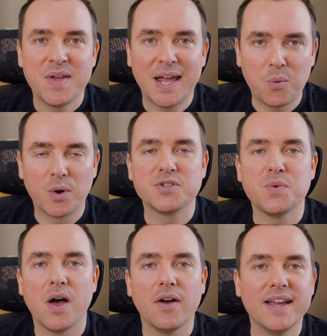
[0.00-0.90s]
and it works
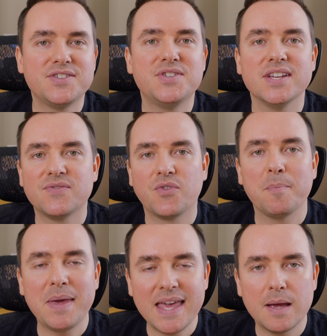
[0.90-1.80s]
well. It's just for
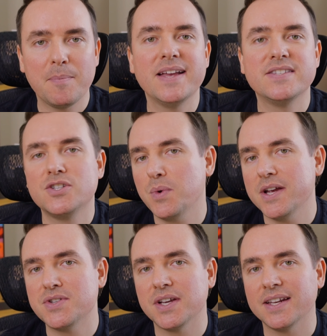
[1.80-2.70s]
me in my
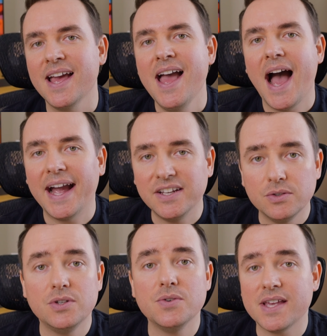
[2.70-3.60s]
situation, I
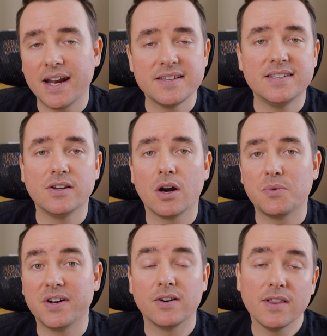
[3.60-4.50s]
do use that SD
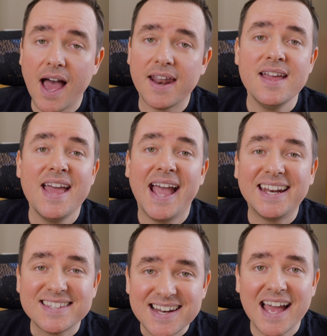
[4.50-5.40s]
card reader a lot
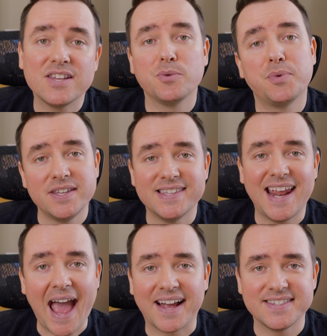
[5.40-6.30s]
and it's not super easy
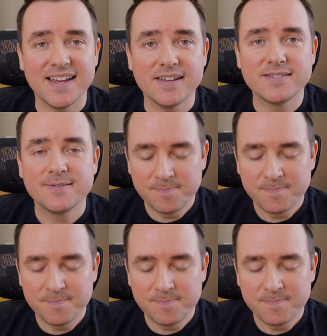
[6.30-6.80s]
to access.